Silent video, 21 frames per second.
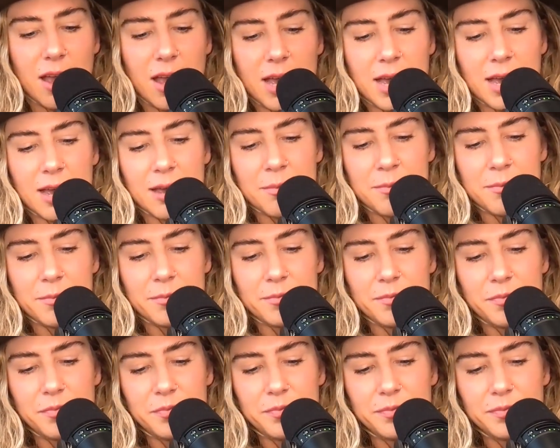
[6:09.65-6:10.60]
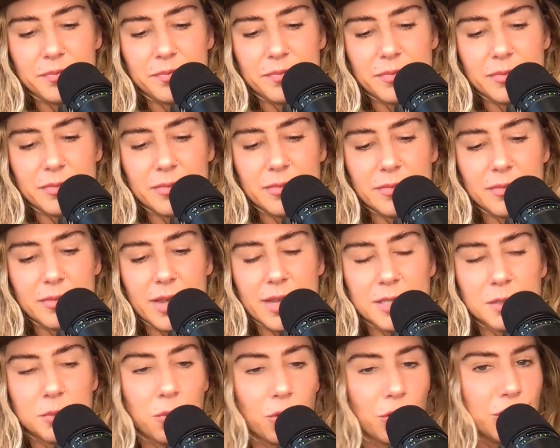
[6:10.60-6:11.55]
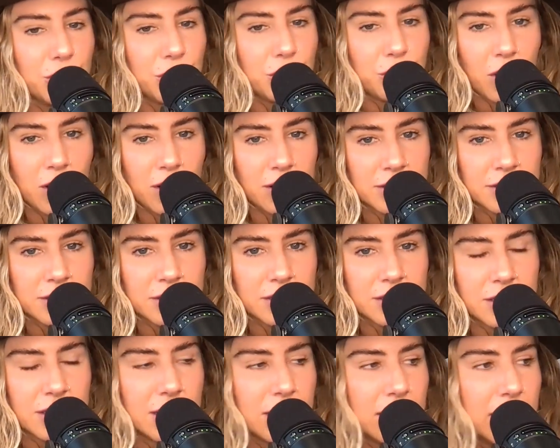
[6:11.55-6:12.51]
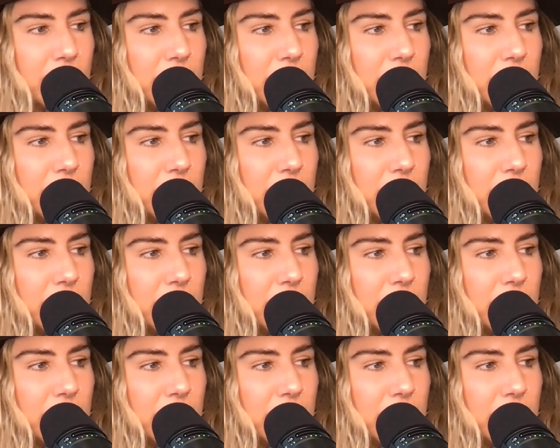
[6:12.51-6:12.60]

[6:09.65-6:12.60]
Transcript: um it's more nuanced.